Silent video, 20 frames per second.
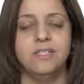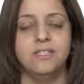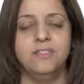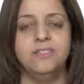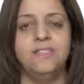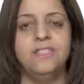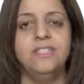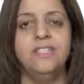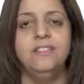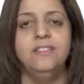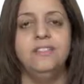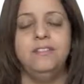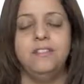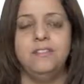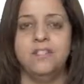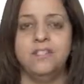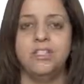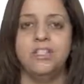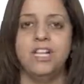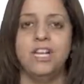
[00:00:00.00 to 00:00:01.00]
infinity.
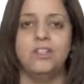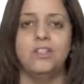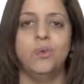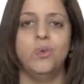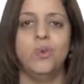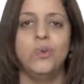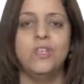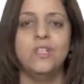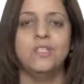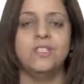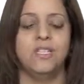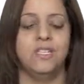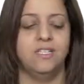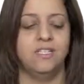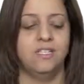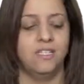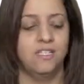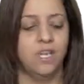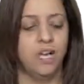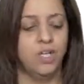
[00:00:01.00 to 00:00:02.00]
This is like the worst case
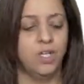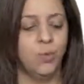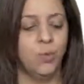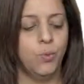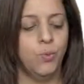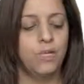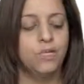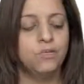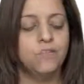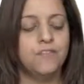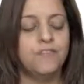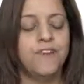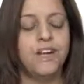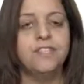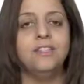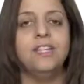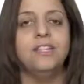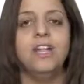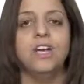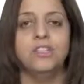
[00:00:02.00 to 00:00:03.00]
scenario. We want to
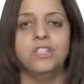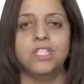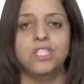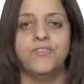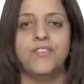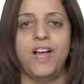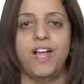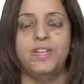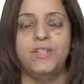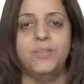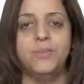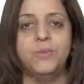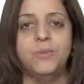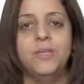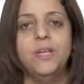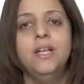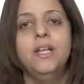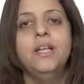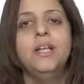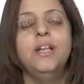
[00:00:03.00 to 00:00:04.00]
find the largest value,
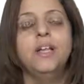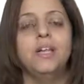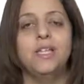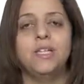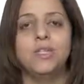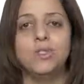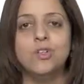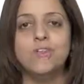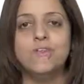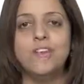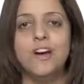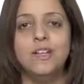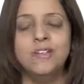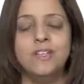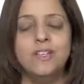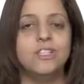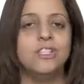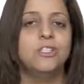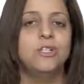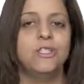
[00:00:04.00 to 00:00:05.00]
and so far
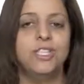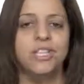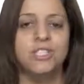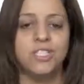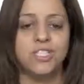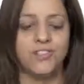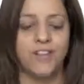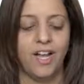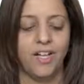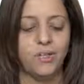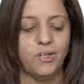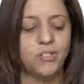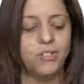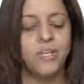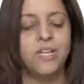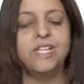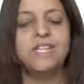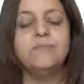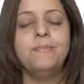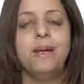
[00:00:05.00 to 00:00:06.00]
there is no largest value, so
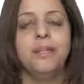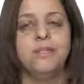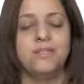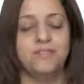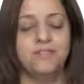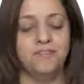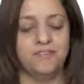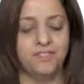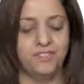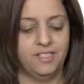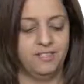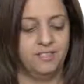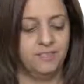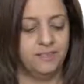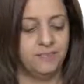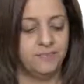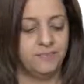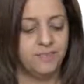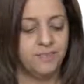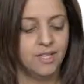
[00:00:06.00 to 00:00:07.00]
it's minus
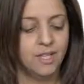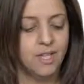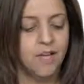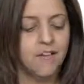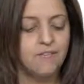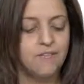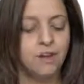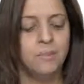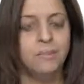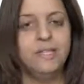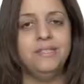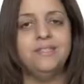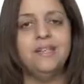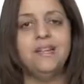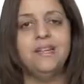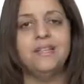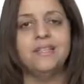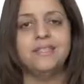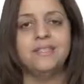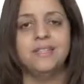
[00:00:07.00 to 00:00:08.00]
infinity. For
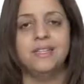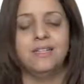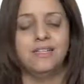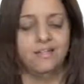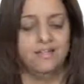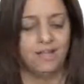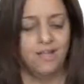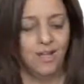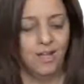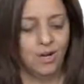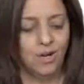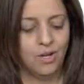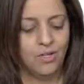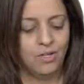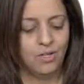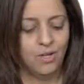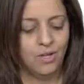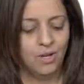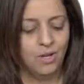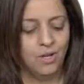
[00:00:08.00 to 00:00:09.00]
beta, it's
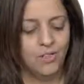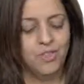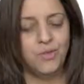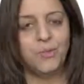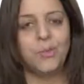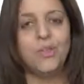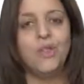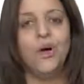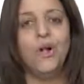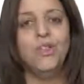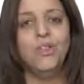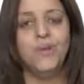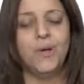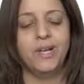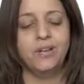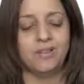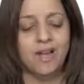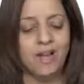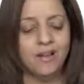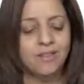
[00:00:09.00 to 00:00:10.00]
all the
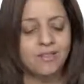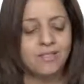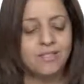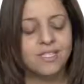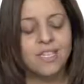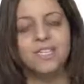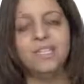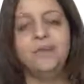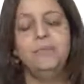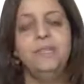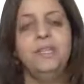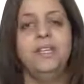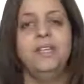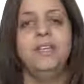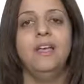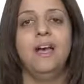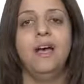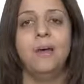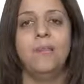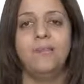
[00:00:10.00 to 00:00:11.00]
way around, so it's going to
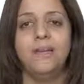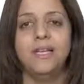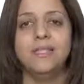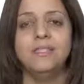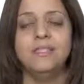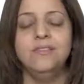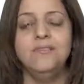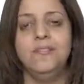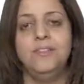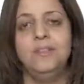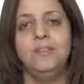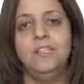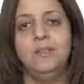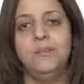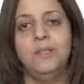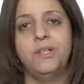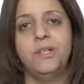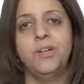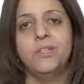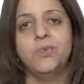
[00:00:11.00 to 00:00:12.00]
be plus infinity
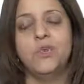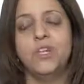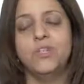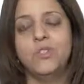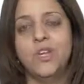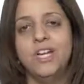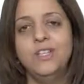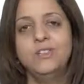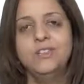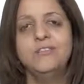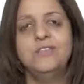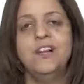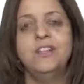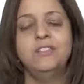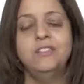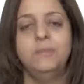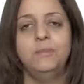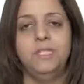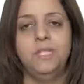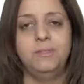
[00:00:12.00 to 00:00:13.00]
because we are trying to
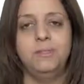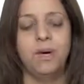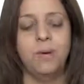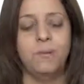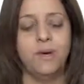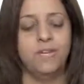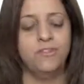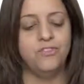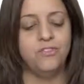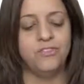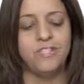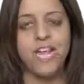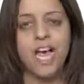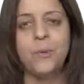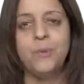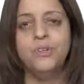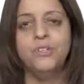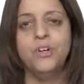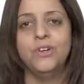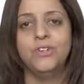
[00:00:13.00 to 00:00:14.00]
find the minimum, and for
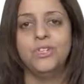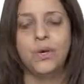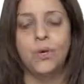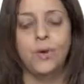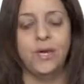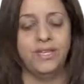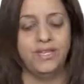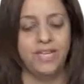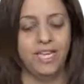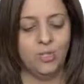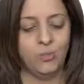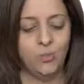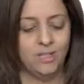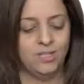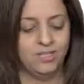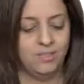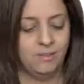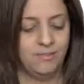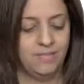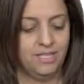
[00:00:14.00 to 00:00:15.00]
now we don't know yet
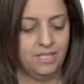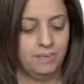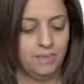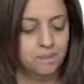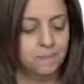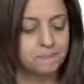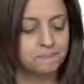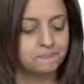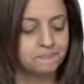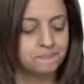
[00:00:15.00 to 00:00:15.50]
what's the minimum.